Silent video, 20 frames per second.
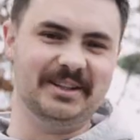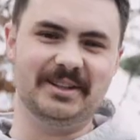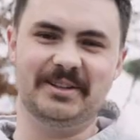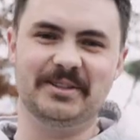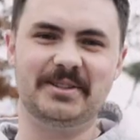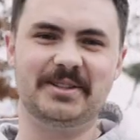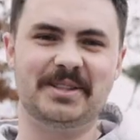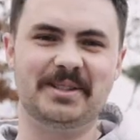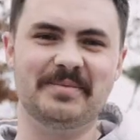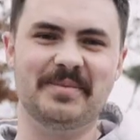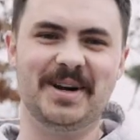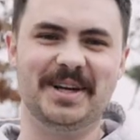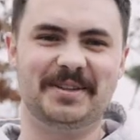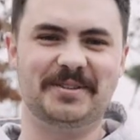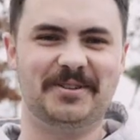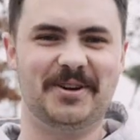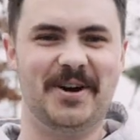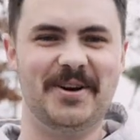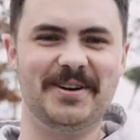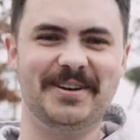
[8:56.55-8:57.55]
loose in my
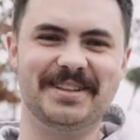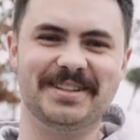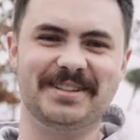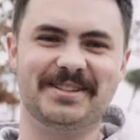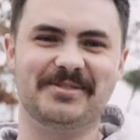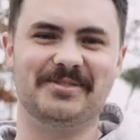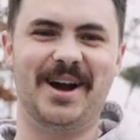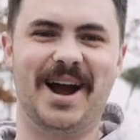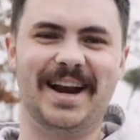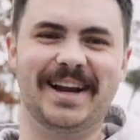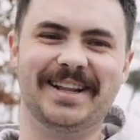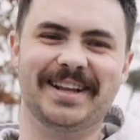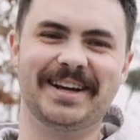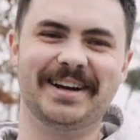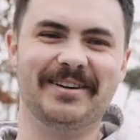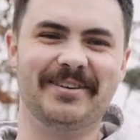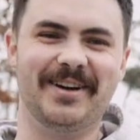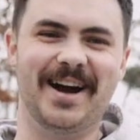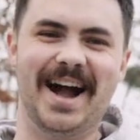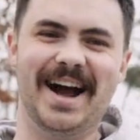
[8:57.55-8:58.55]
trunk that's
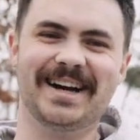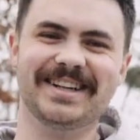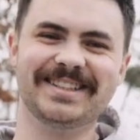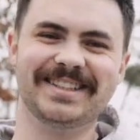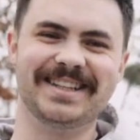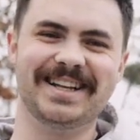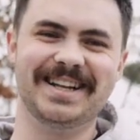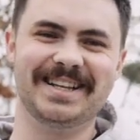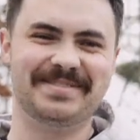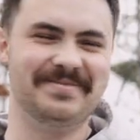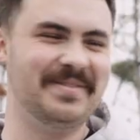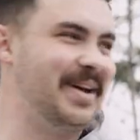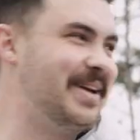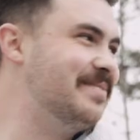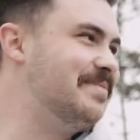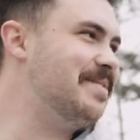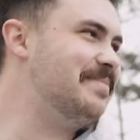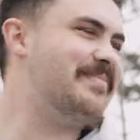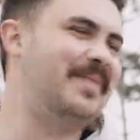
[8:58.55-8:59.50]
rattling around and it's making me